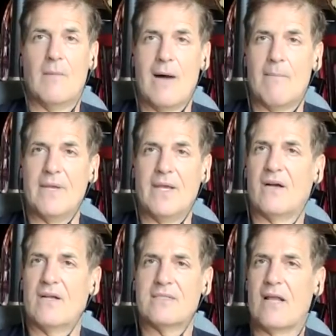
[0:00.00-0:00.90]
I'm big
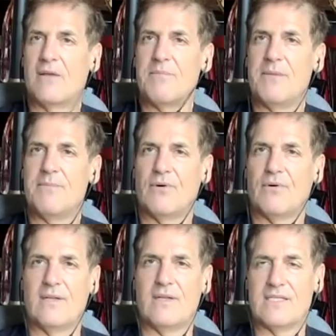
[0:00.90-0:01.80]
on telling
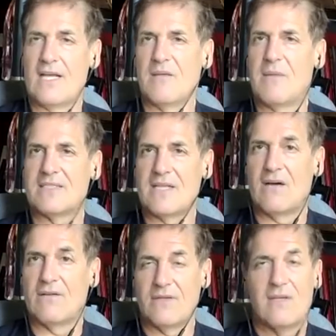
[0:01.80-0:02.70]
people and telling
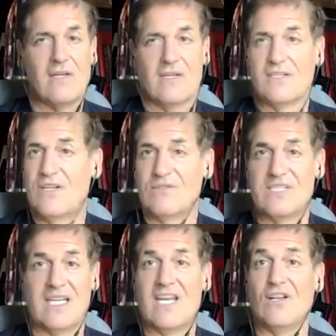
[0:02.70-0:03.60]
myself,
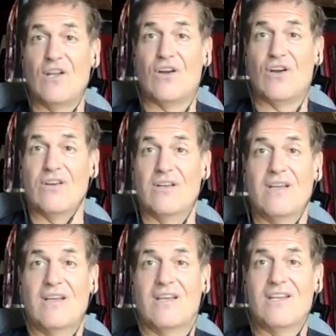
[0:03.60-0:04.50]
dig in and learn.
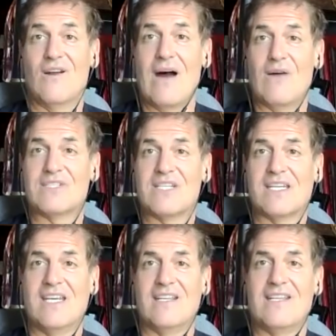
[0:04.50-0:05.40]
I was the
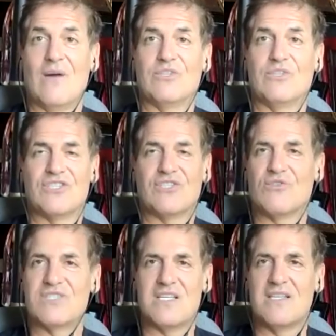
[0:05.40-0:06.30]
kid that would just go
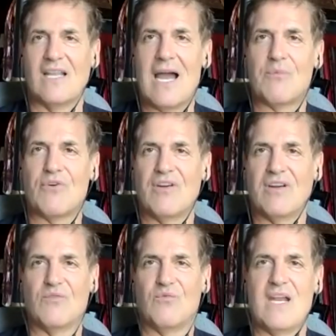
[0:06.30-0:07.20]
sit in the library
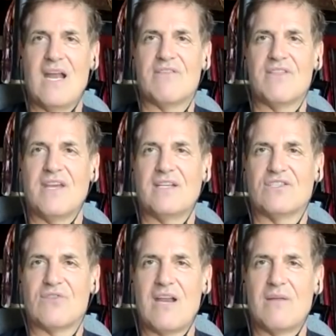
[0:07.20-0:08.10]
and read everything to
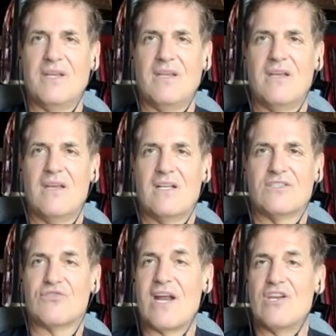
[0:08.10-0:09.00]
try
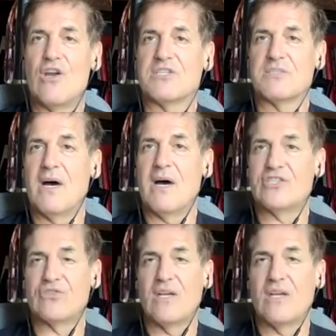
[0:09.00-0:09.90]
to know as
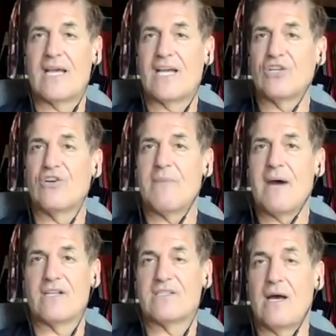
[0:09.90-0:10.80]
much as I could
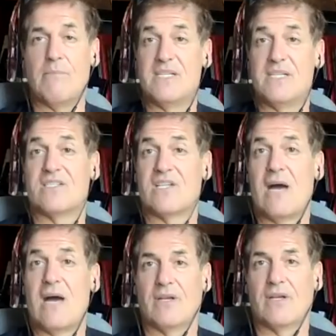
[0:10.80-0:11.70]
about a business topic.